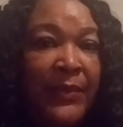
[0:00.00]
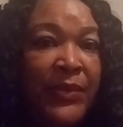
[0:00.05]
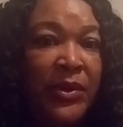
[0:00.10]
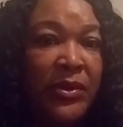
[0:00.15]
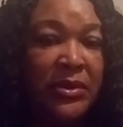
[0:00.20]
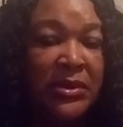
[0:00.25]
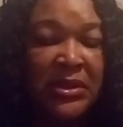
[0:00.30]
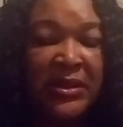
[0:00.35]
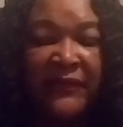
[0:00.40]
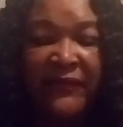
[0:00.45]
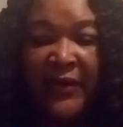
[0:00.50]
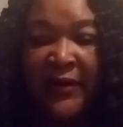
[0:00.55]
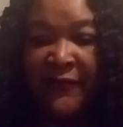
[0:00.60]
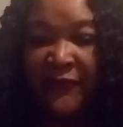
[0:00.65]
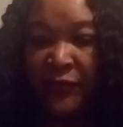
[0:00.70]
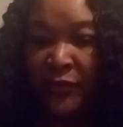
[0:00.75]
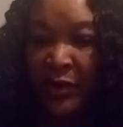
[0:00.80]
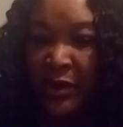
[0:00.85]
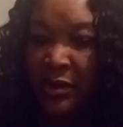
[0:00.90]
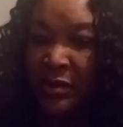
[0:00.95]
your stuff
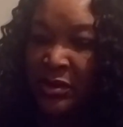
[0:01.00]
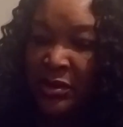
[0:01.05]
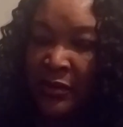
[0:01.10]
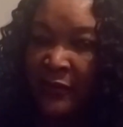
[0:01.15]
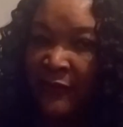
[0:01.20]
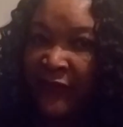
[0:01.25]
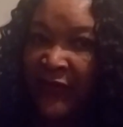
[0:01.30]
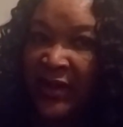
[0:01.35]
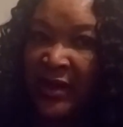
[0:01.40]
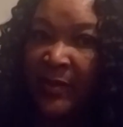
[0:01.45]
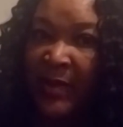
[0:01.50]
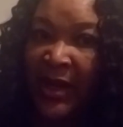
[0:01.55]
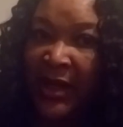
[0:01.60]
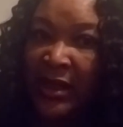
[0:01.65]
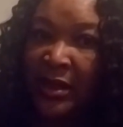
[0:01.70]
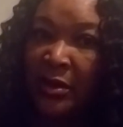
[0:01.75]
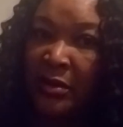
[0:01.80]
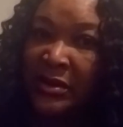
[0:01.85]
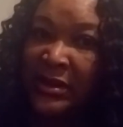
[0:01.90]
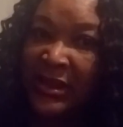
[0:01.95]
out for you. So if anybody
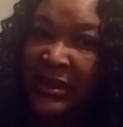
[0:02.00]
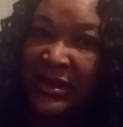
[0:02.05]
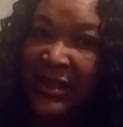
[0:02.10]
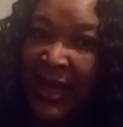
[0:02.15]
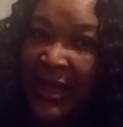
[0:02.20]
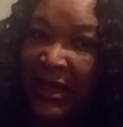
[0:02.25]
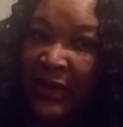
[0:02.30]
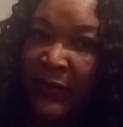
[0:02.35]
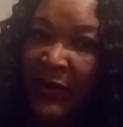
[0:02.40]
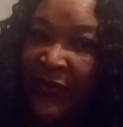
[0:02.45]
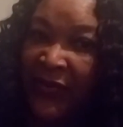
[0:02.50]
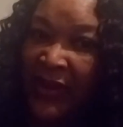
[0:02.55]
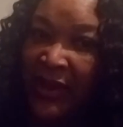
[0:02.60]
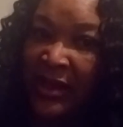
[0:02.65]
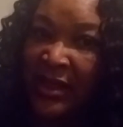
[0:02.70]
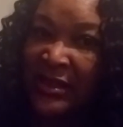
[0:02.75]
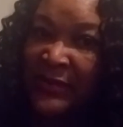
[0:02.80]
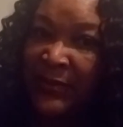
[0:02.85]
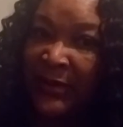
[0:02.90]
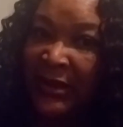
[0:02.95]
knows exactly what that
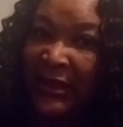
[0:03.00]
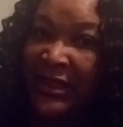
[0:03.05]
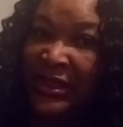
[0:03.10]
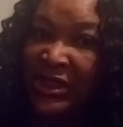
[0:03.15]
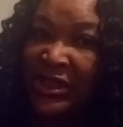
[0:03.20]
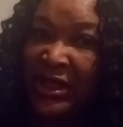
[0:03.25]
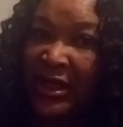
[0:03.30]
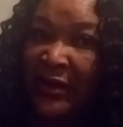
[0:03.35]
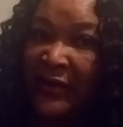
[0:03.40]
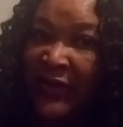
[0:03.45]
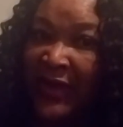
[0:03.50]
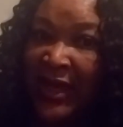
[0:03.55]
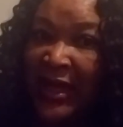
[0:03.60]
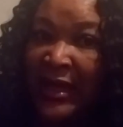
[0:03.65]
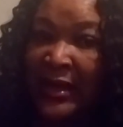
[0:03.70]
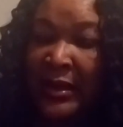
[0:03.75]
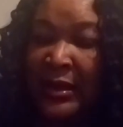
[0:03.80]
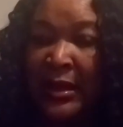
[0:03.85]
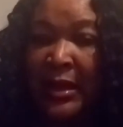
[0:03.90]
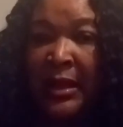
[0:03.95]
is, please share
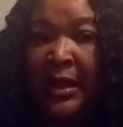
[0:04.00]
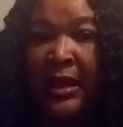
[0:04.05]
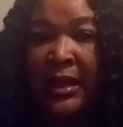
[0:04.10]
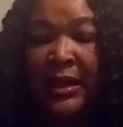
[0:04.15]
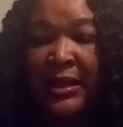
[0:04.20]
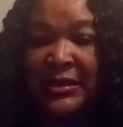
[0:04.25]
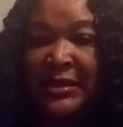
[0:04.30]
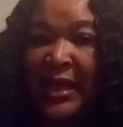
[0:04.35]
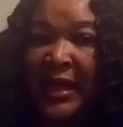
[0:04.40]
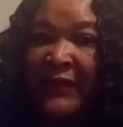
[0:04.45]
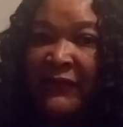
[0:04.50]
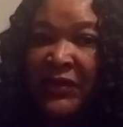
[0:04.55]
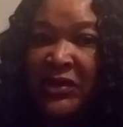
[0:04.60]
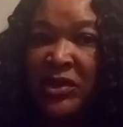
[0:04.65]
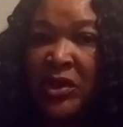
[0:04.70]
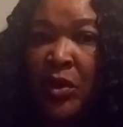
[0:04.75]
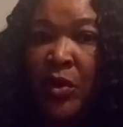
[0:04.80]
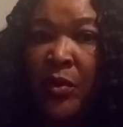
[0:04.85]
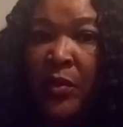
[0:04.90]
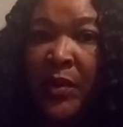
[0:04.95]
that, because I even
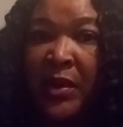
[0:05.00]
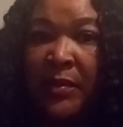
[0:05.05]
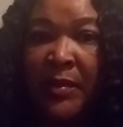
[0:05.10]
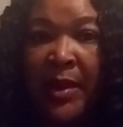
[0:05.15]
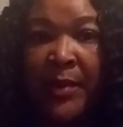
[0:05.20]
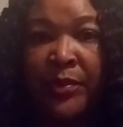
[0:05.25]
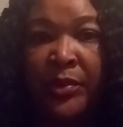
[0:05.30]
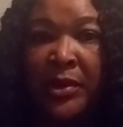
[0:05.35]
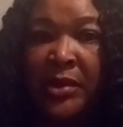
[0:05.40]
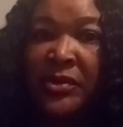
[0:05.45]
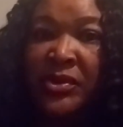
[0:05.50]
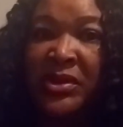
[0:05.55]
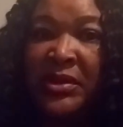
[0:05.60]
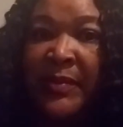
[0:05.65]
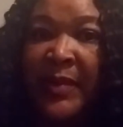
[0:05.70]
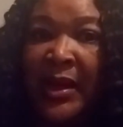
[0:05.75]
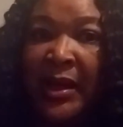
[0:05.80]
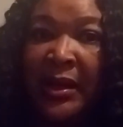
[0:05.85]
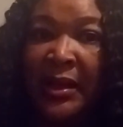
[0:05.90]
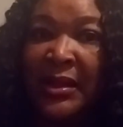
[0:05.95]
told one of my brothers
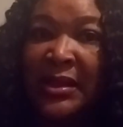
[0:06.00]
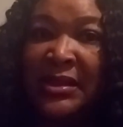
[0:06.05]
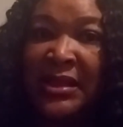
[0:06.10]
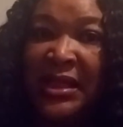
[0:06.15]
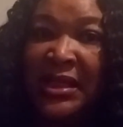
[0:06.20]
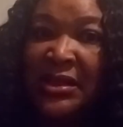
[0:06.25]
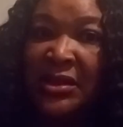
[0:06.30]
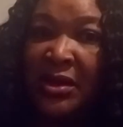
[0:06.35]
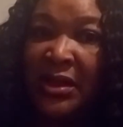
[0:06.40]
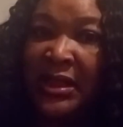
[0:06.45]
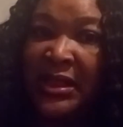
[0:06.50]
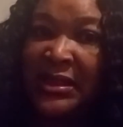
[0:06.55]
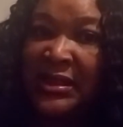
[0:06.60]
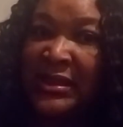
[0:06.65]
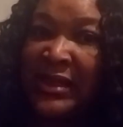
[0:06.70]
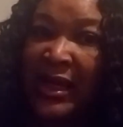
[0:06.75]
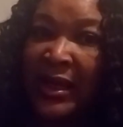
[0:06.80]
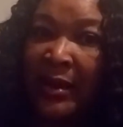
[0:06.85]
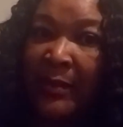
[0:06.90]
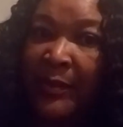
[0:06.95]
about it, because he's on his
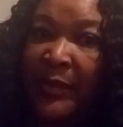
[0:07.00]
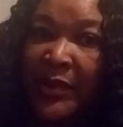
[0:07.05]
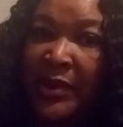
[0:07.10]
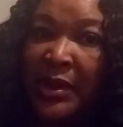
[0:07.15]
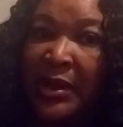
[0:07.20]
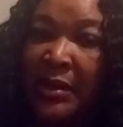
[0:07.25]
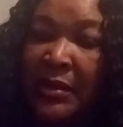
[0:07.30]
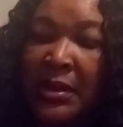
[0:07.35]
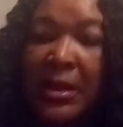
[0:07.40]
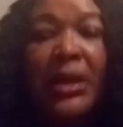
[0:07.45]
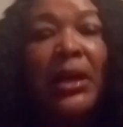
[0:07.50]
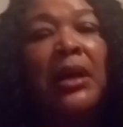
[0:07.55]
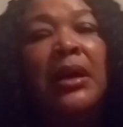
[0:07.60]
second book.